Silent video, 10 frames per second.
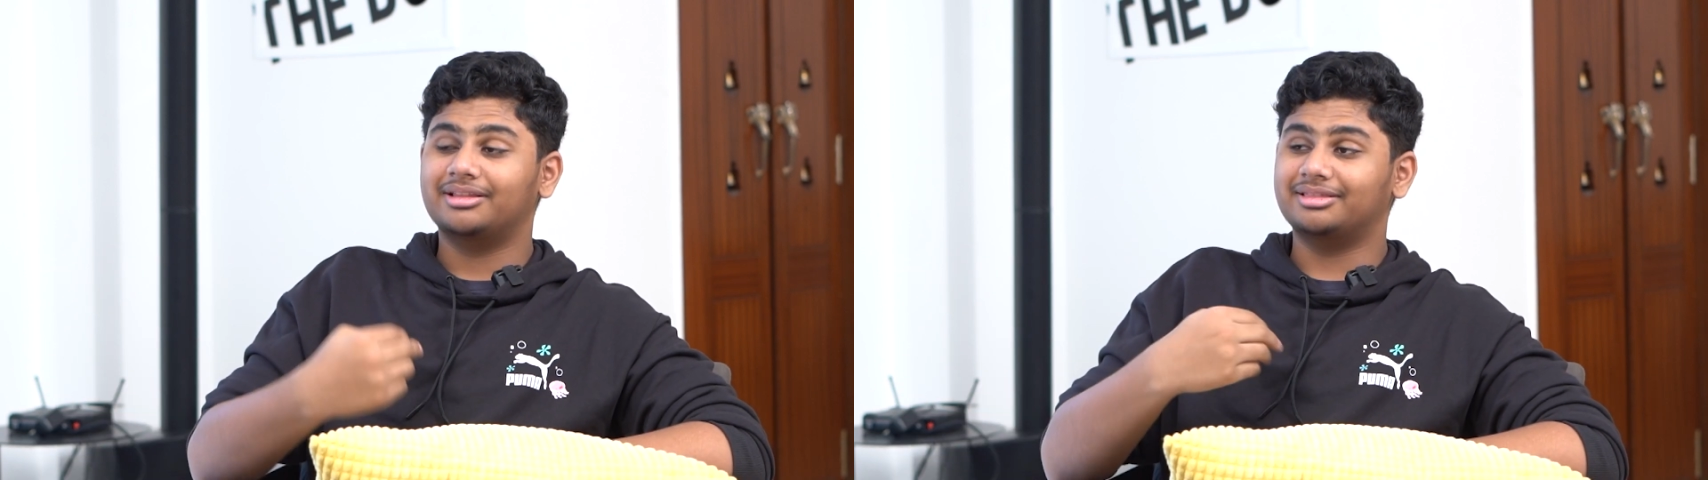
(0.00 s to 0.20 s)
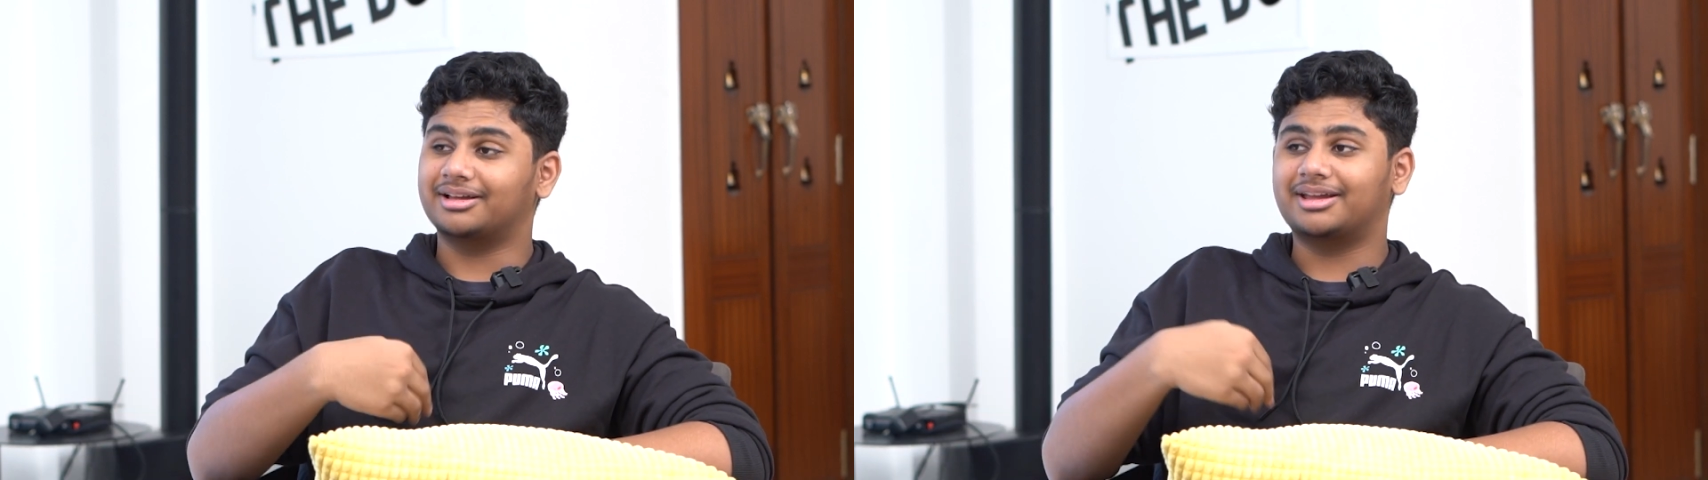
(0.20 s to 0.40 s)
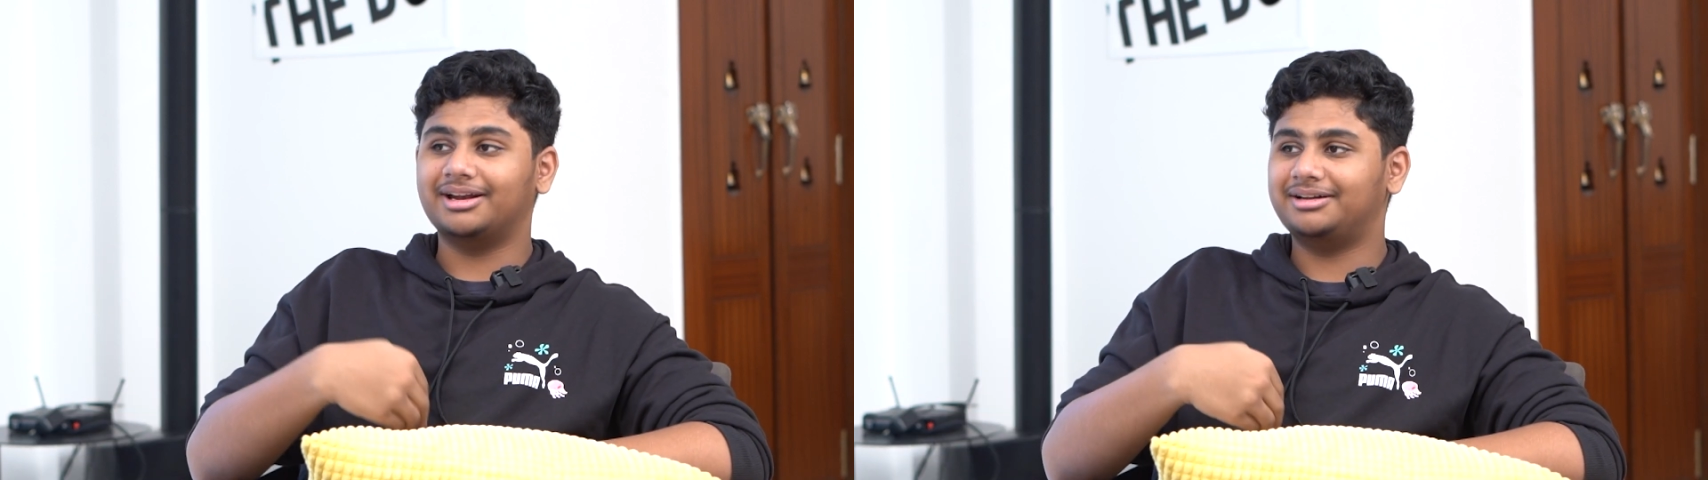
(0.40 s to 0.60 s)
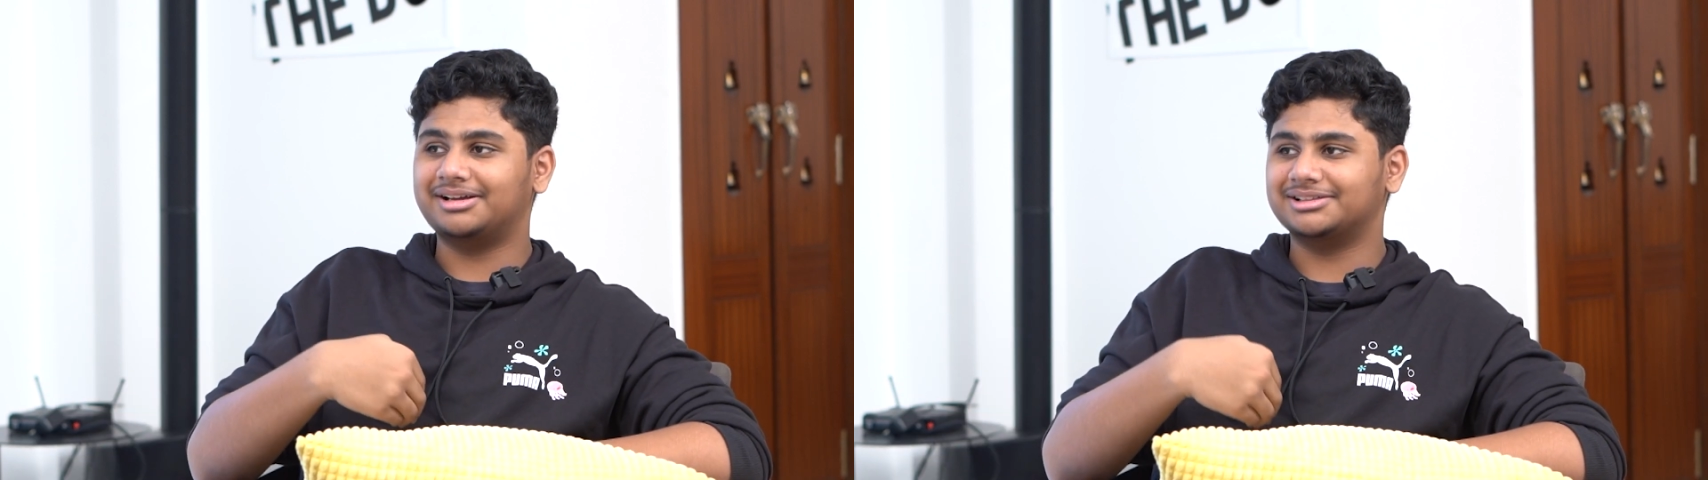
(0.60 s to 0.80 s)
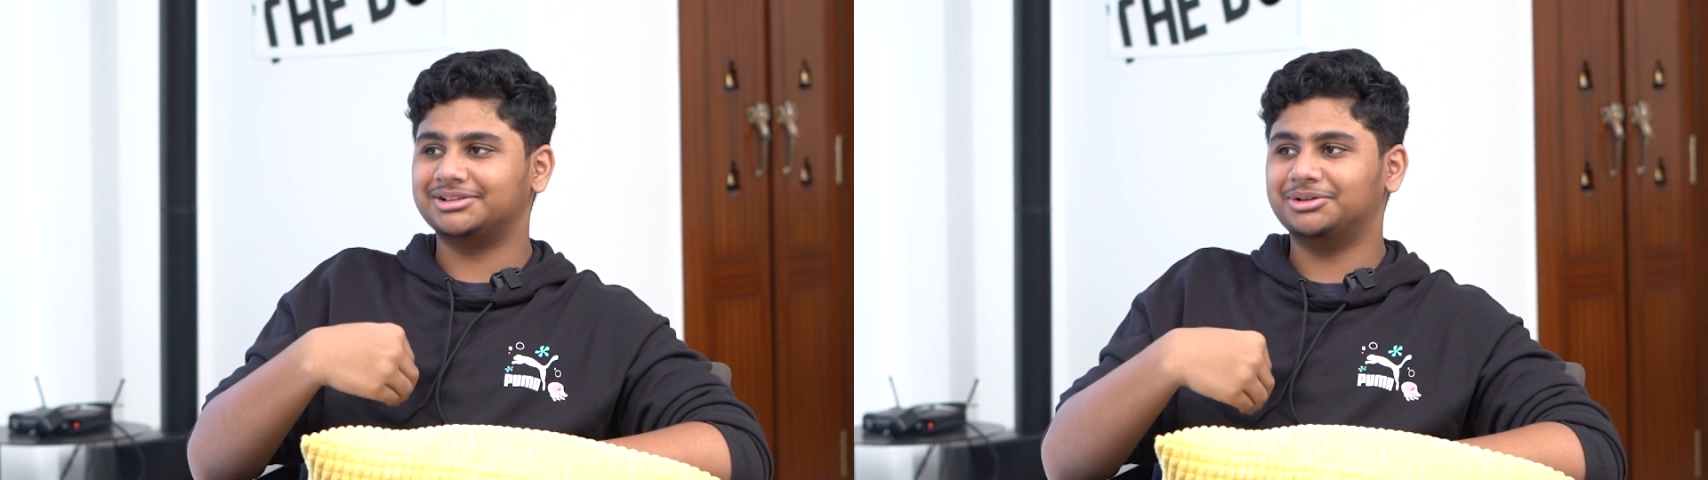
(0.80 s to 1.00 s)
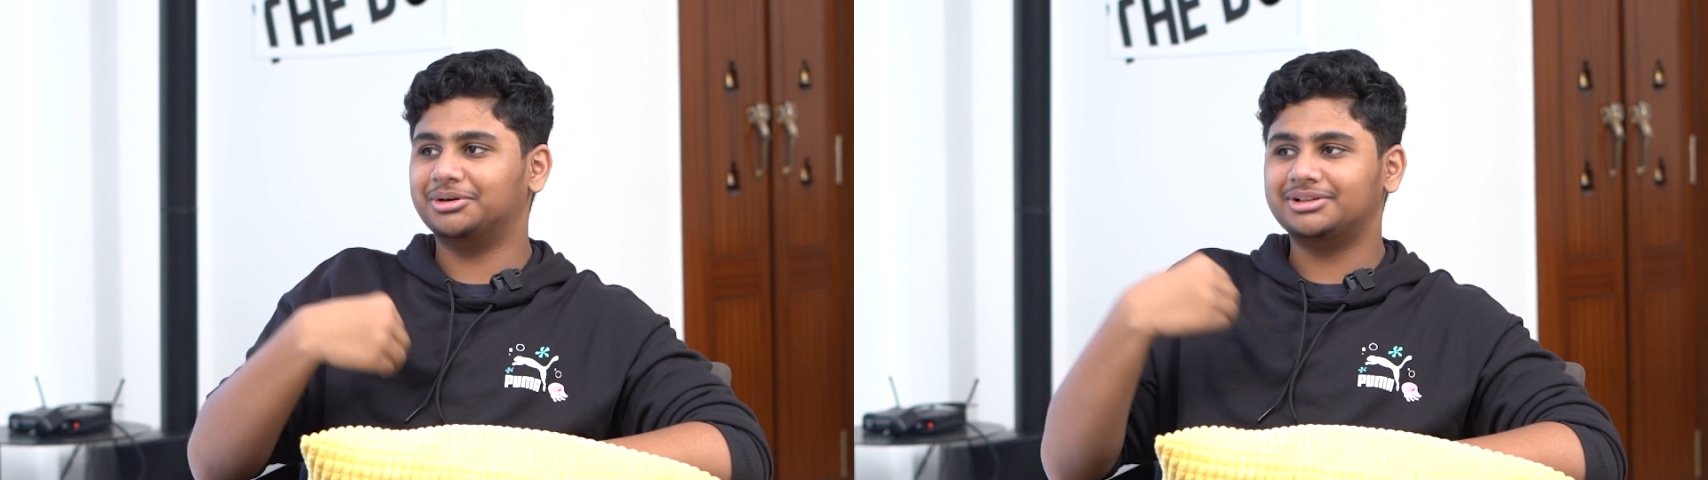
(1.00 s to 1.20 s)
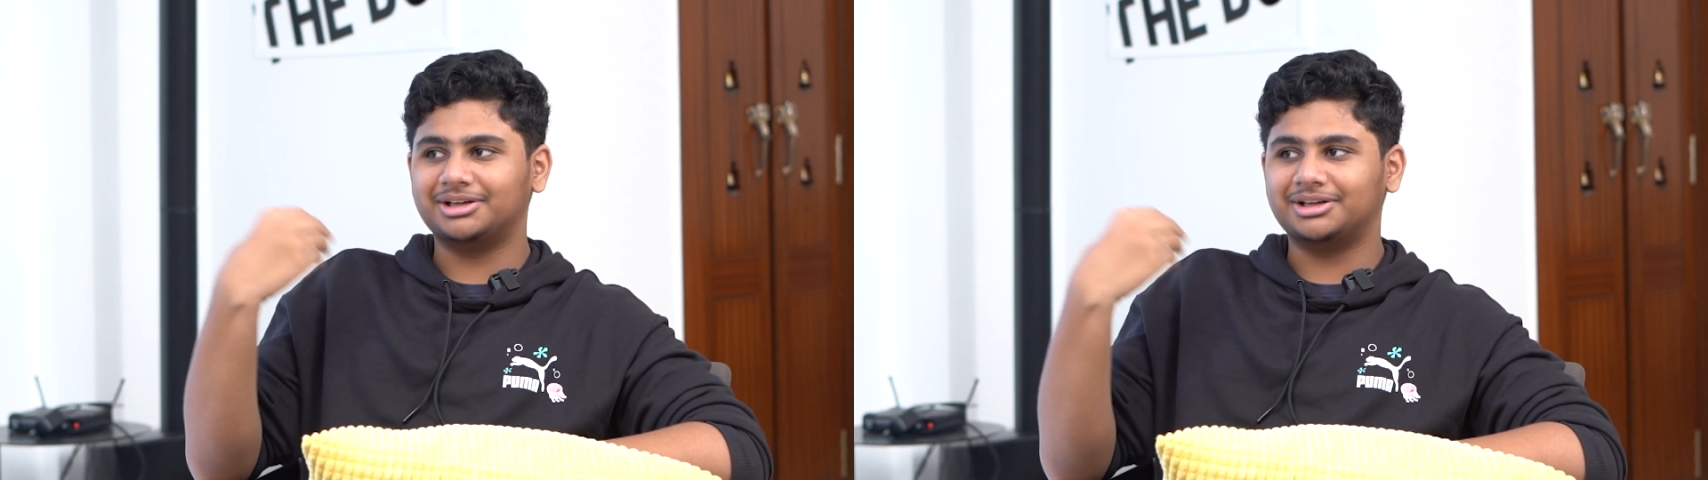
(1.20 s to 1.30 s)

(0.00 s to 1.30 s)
the kid doesn't know that